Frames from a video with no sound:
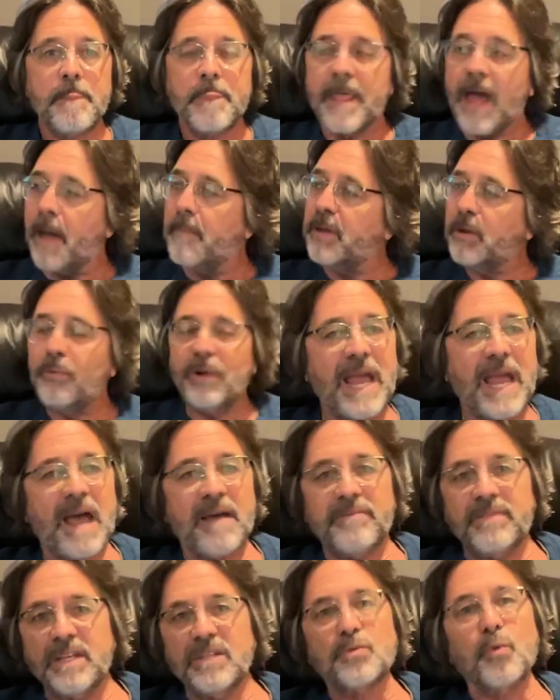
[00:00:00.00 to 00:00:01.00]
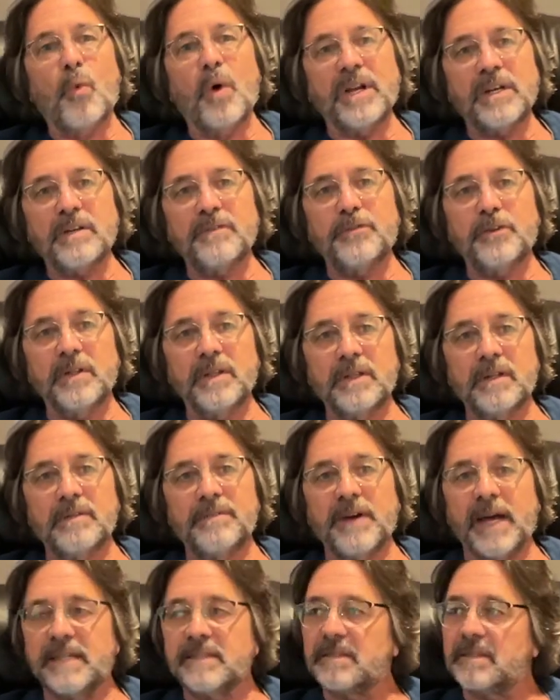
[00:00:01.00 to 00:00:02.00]
I mean, we these wonderful little
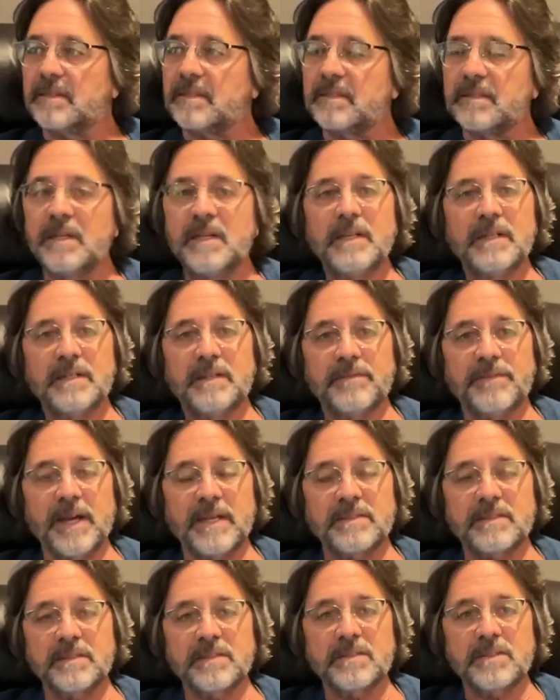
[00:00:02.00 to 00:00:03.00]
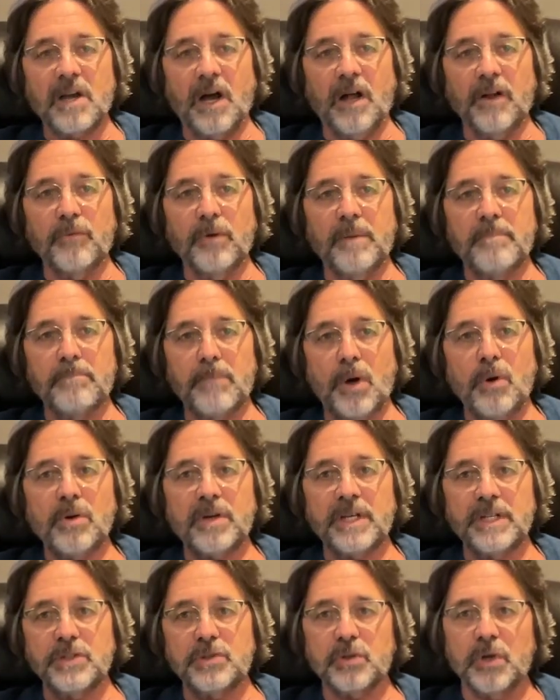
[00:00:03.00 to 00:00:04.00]
devices called remote
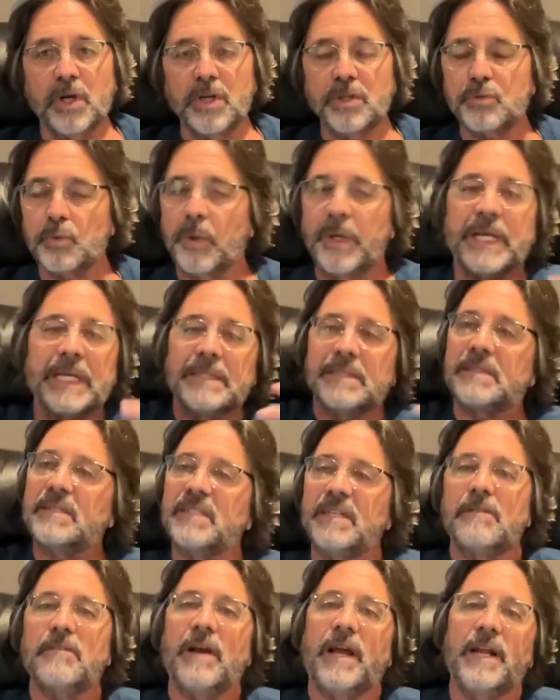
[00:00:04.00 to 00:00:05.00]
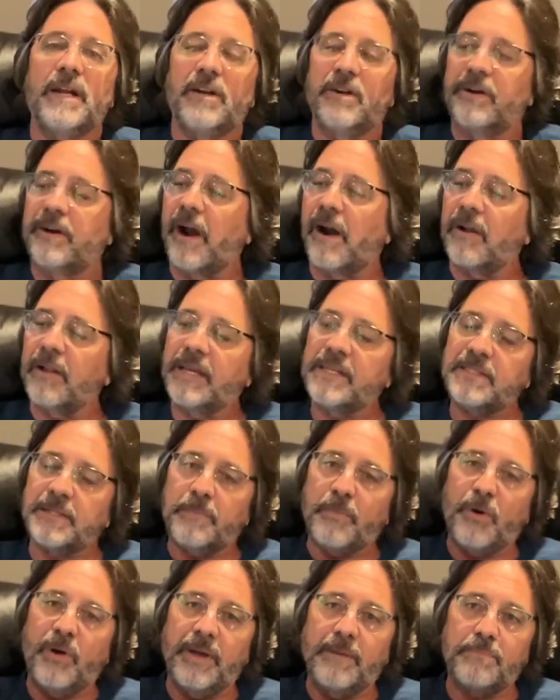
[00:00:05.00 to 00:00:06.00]
controls where we can sit right here in our lazy
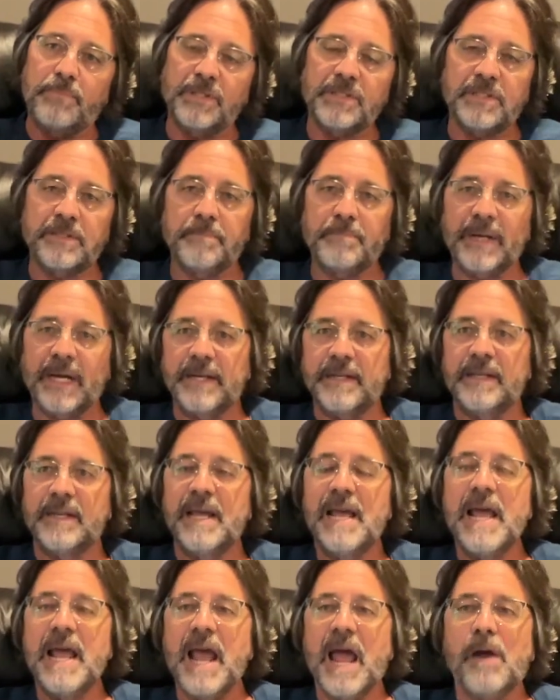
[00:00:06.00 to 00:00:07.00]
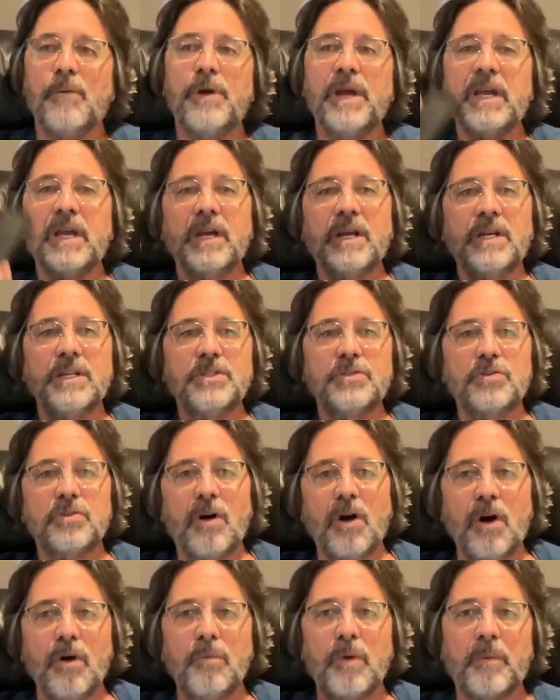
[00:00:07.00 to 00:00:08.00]
boy and push the button and we can
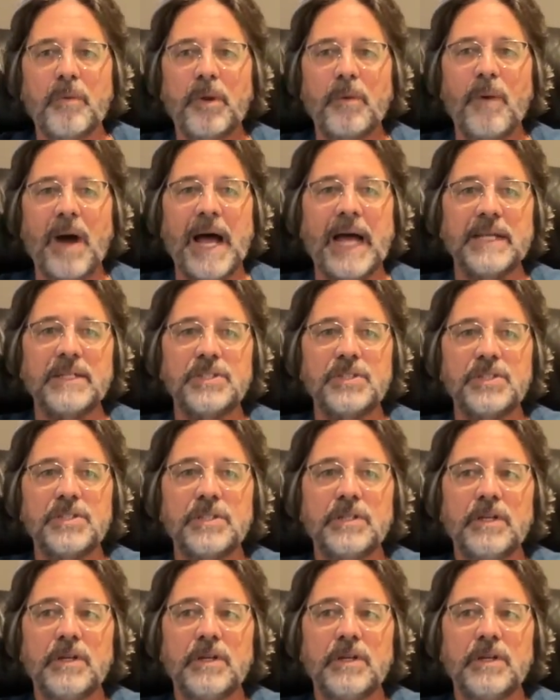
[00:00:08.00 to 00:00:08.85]
control what we watch.